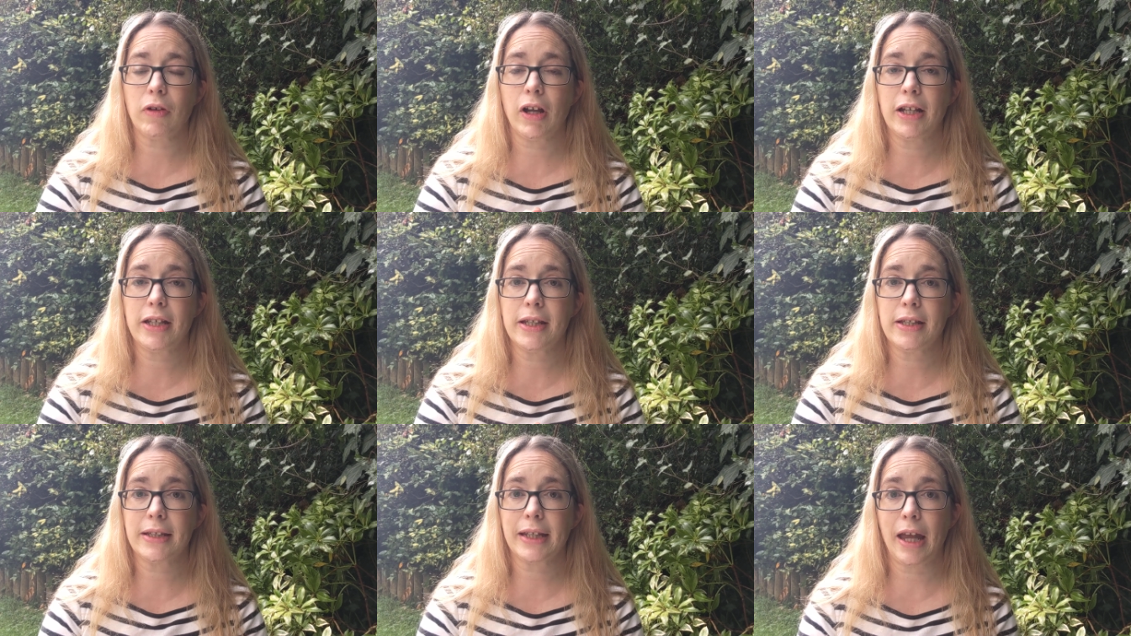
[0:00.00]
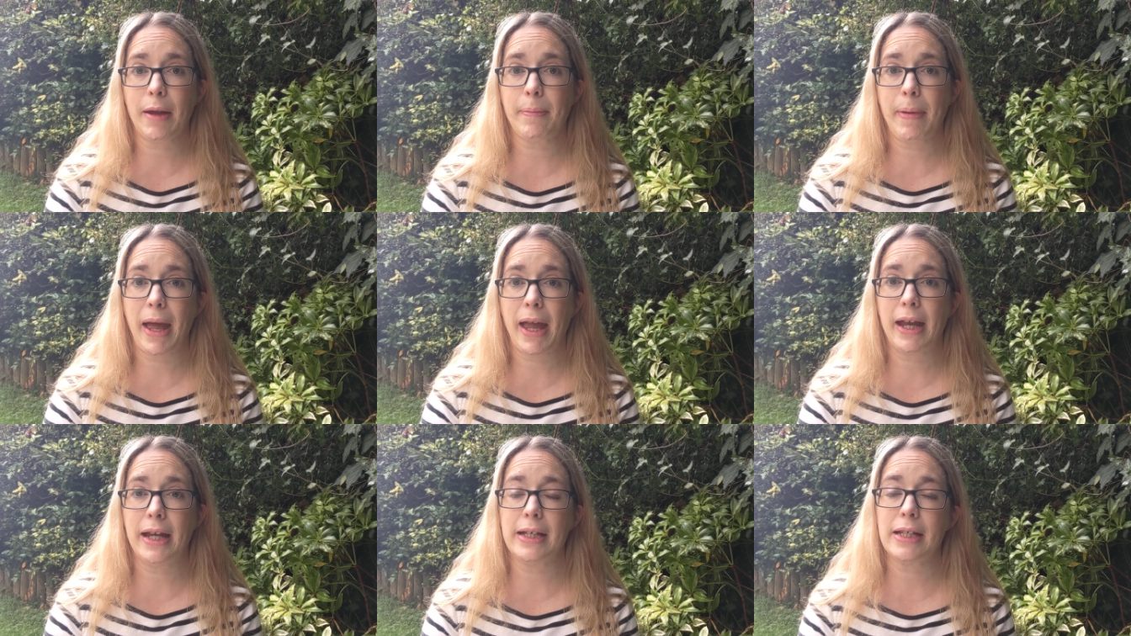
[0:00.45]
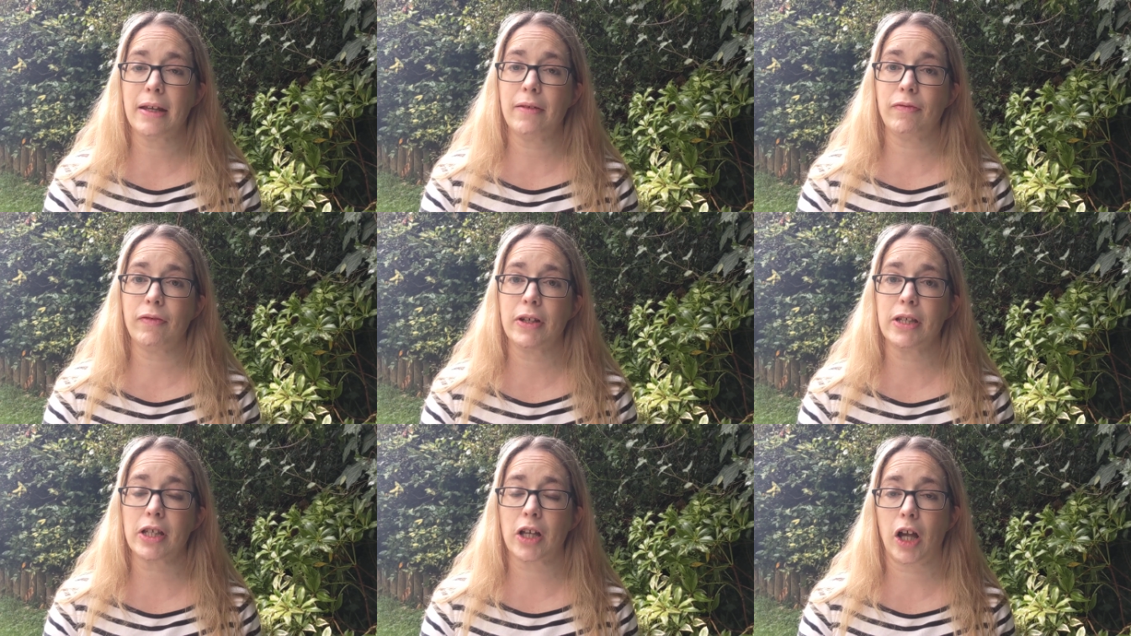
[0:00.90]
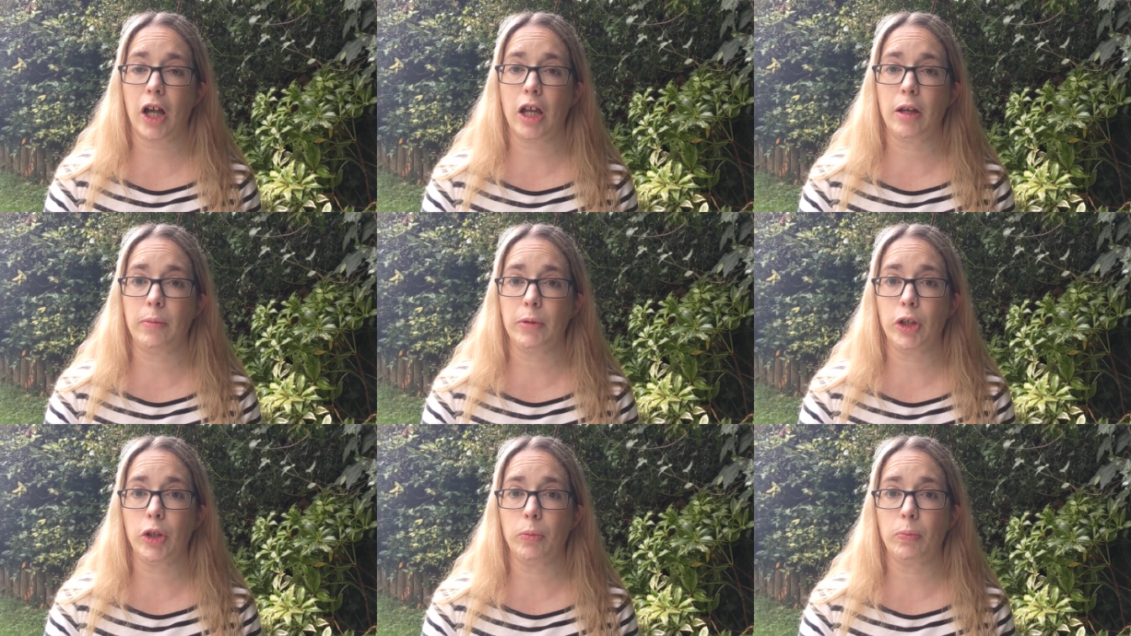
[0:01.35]
writers get paid every
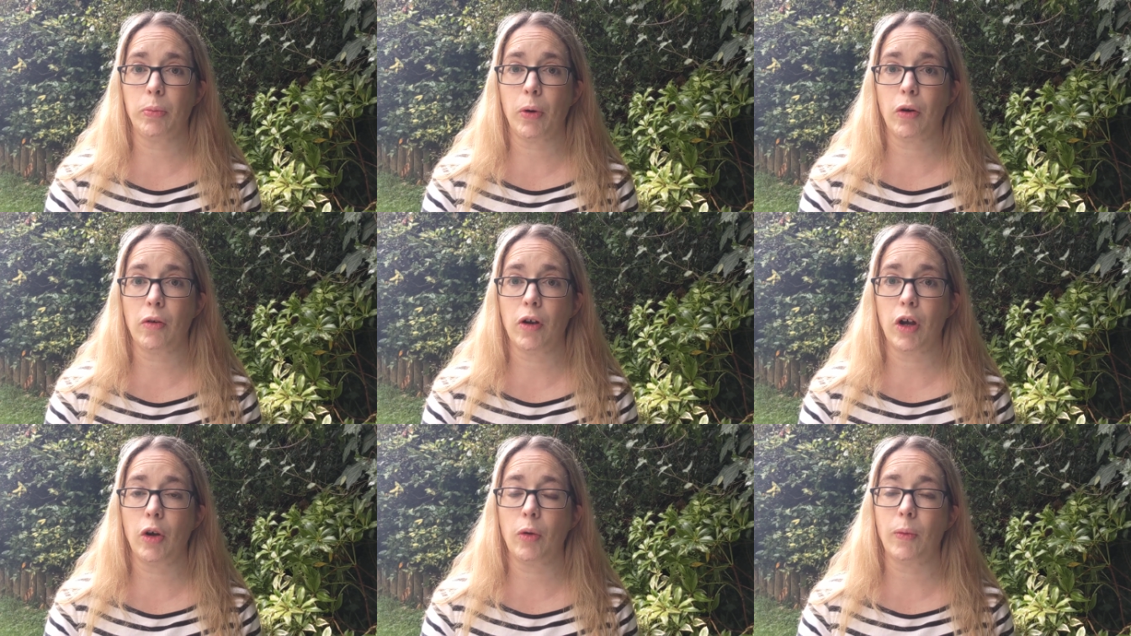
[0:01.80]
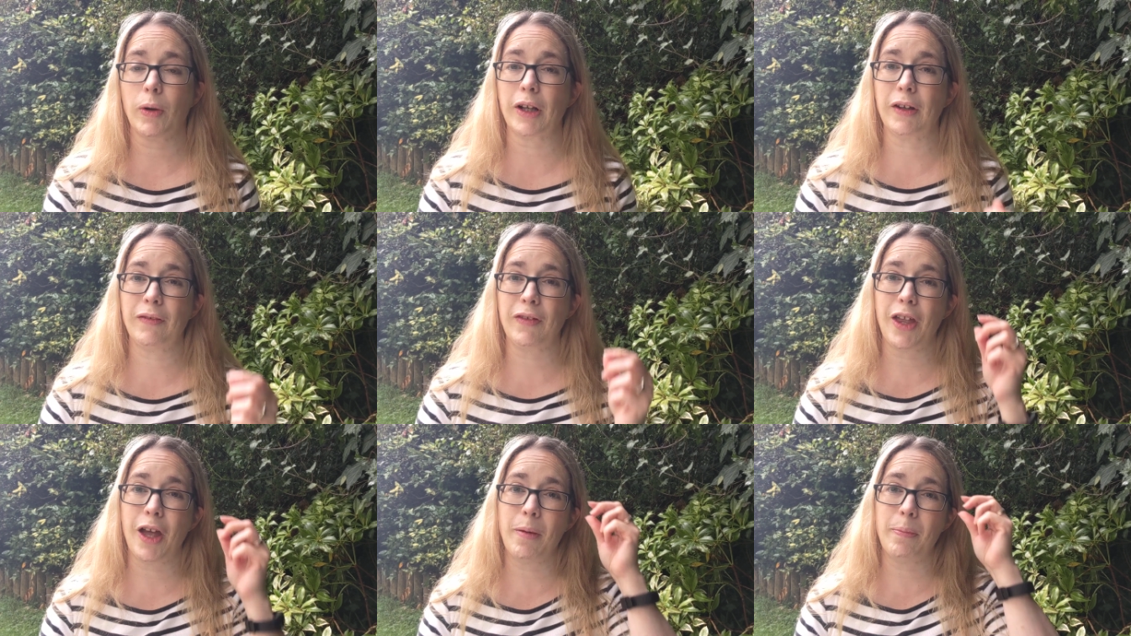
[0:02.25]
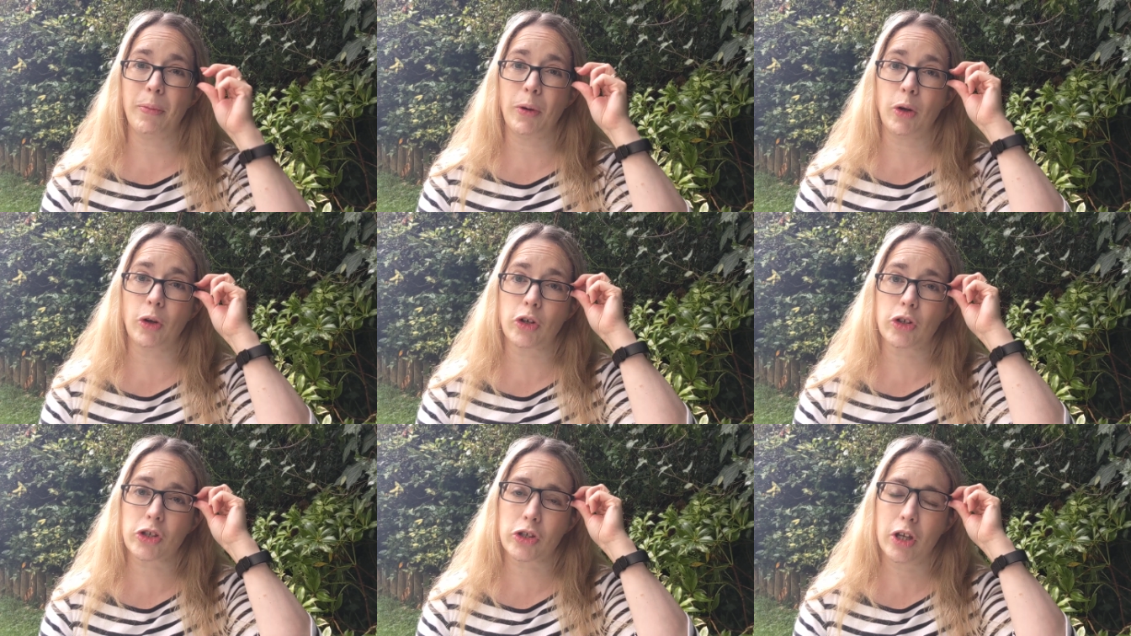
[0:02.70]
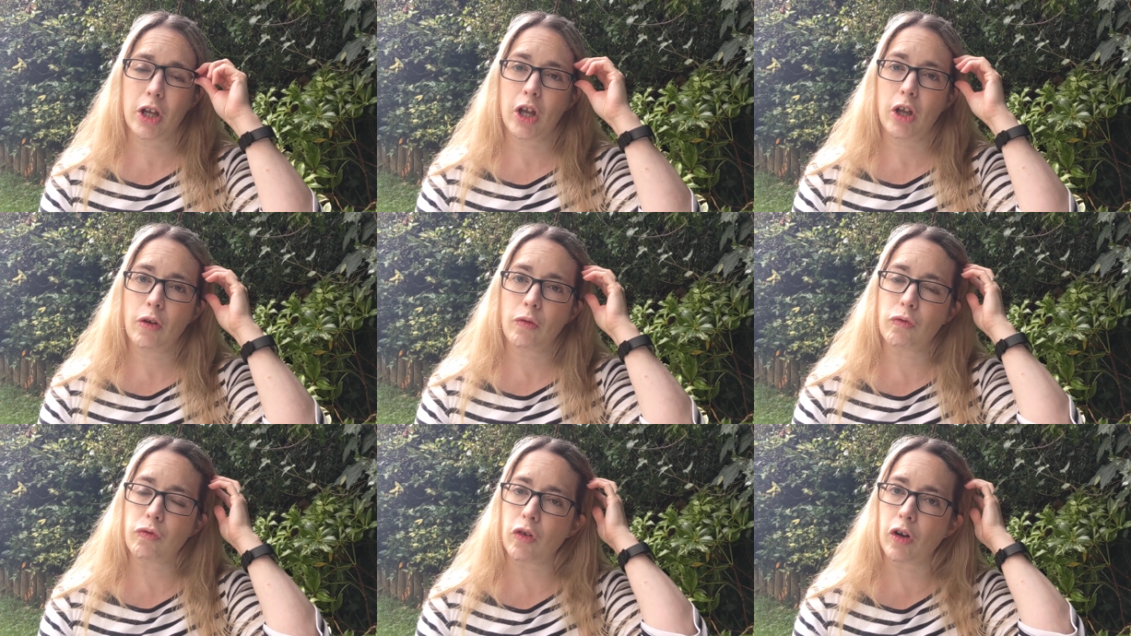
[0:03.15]
time you borrow one of their books
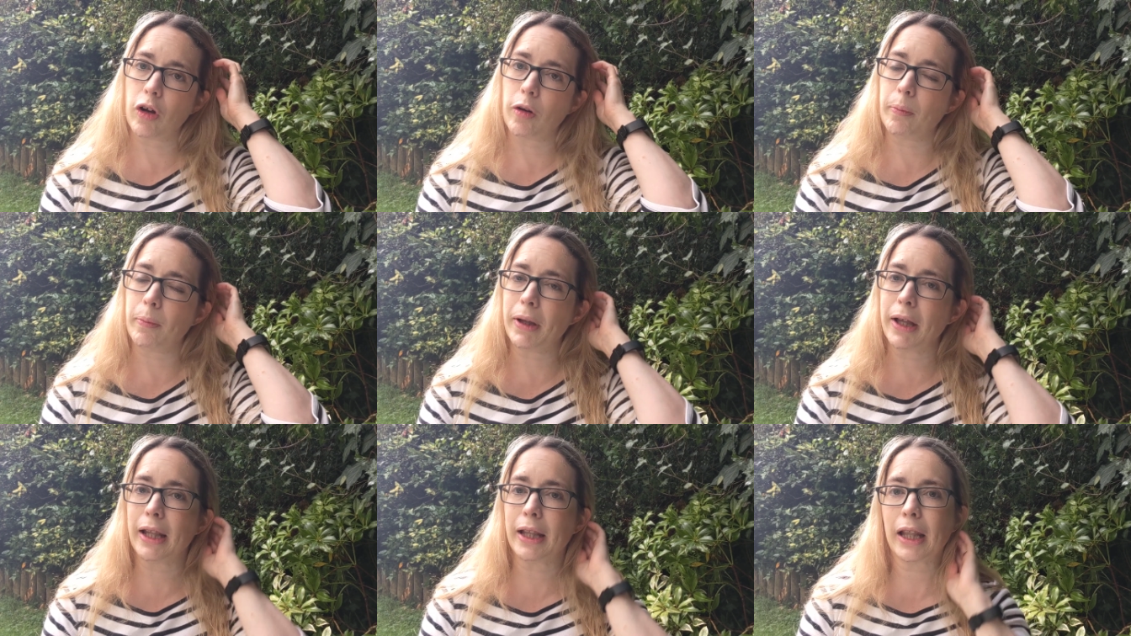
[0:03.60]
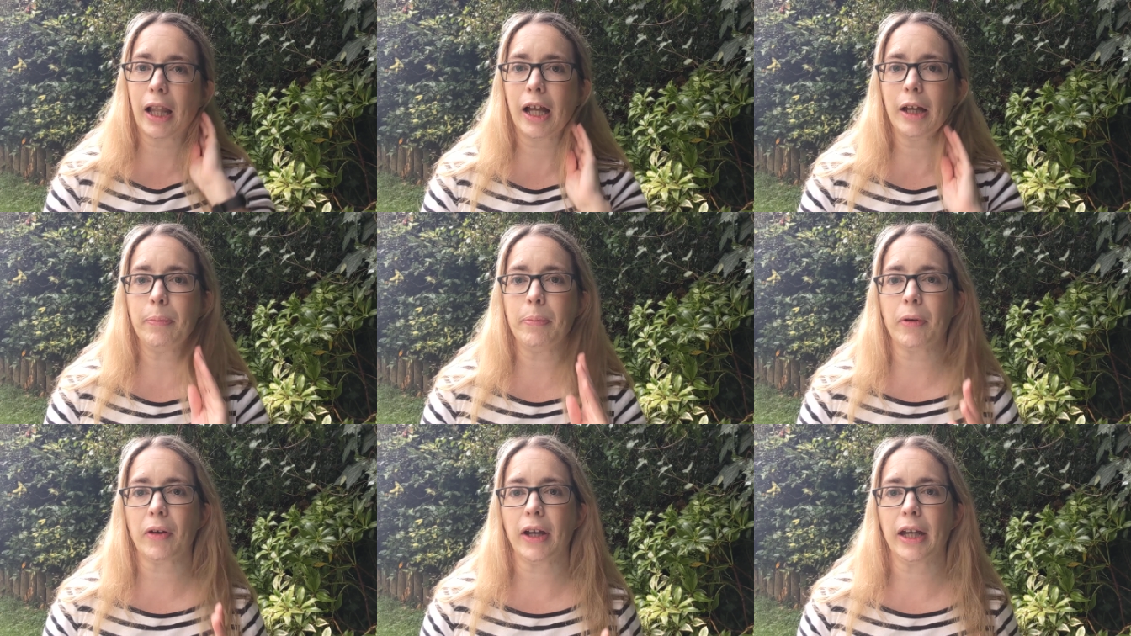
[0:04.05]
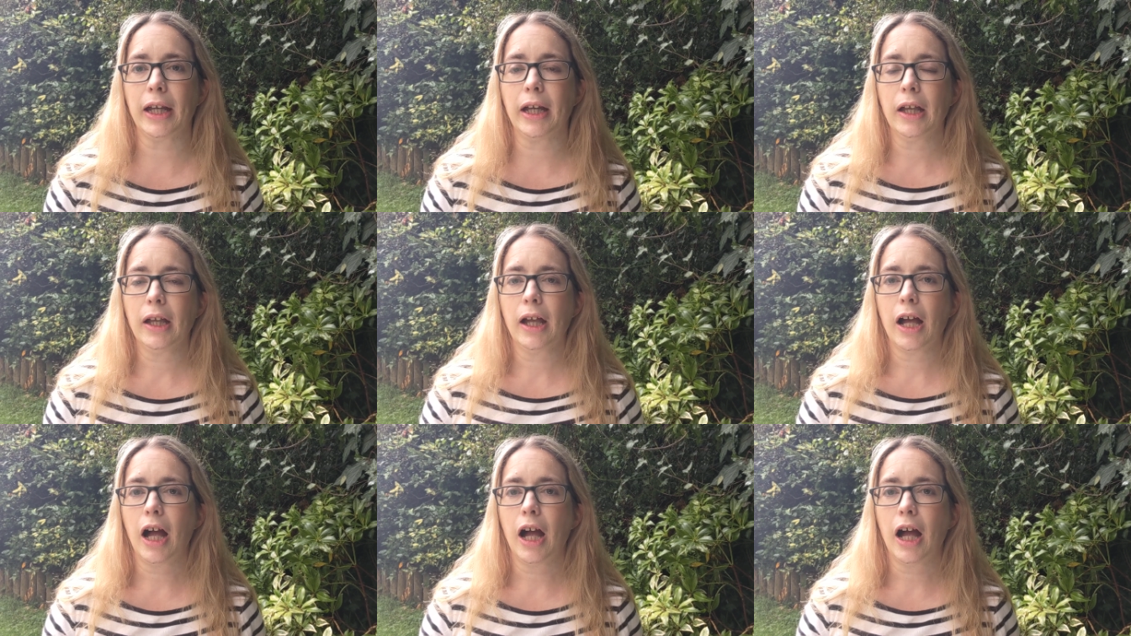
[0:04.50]
from a library.